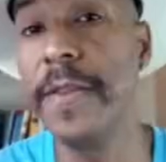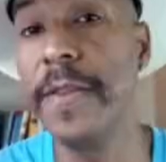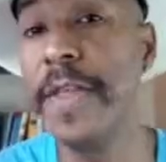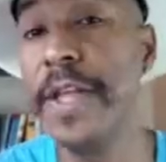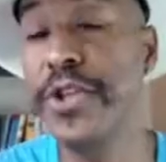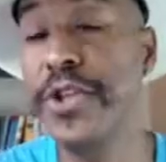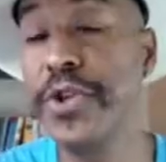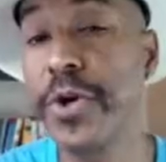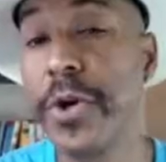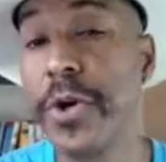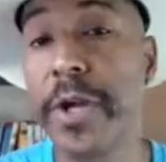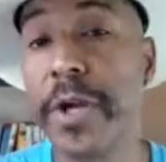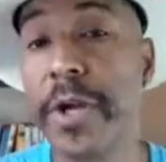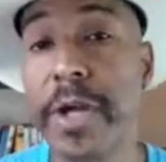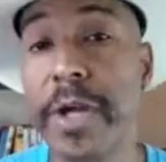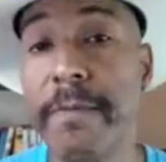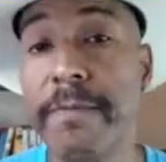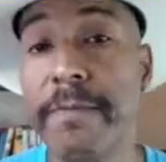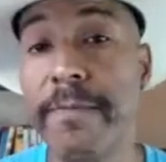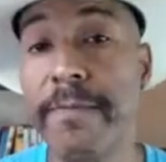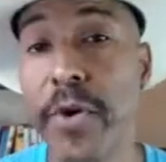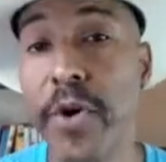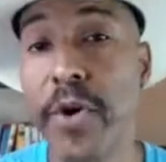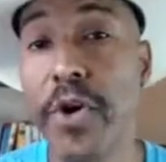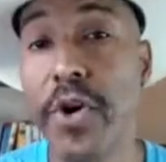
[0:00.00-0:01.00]
Then you're going to
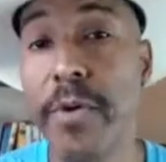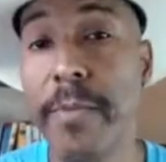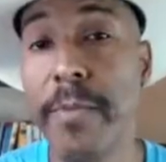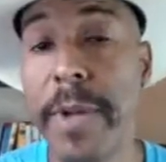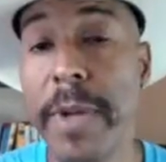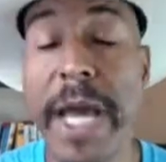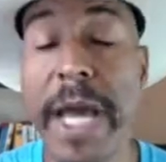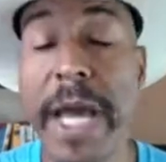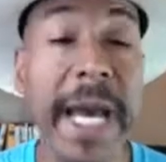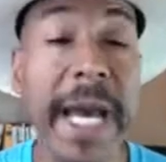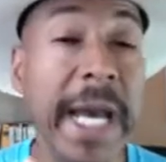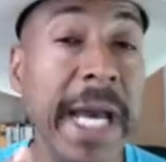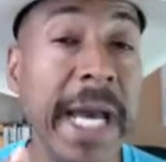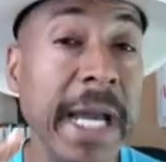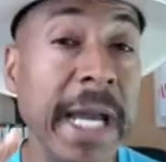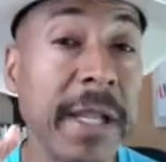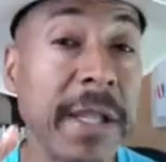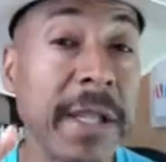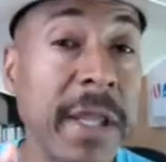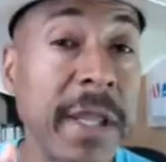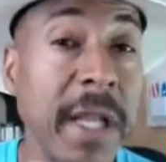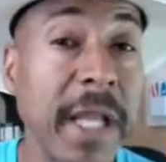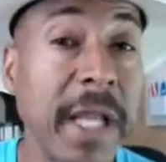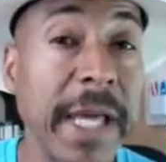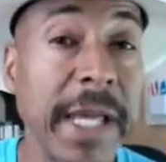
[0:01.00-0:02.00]
confirm and
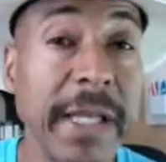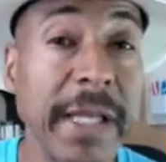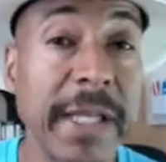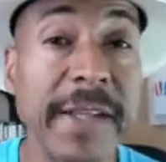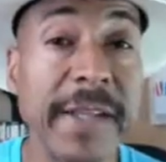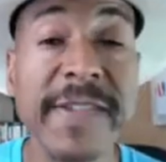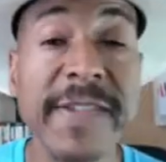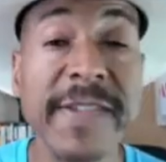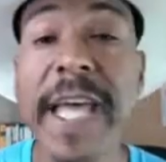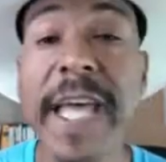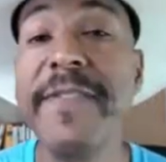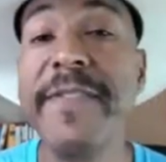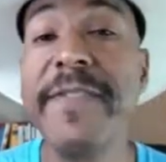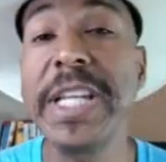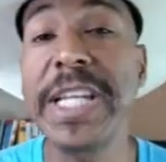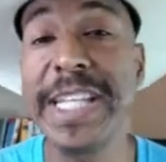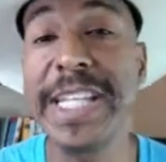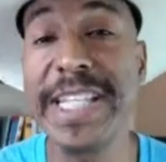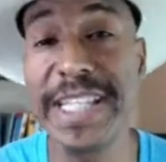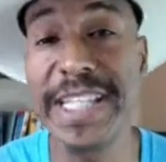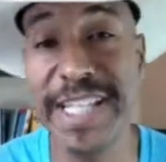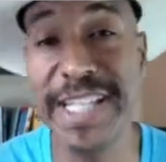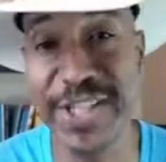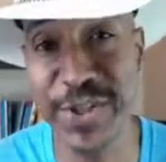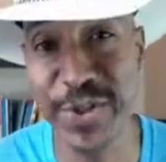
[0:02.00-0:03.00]
select Save and
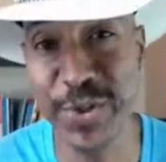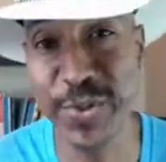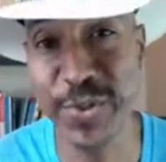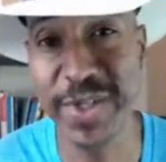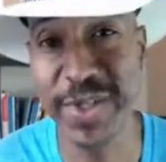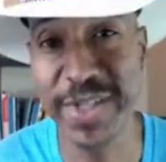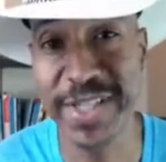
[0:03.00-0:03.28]
Continue.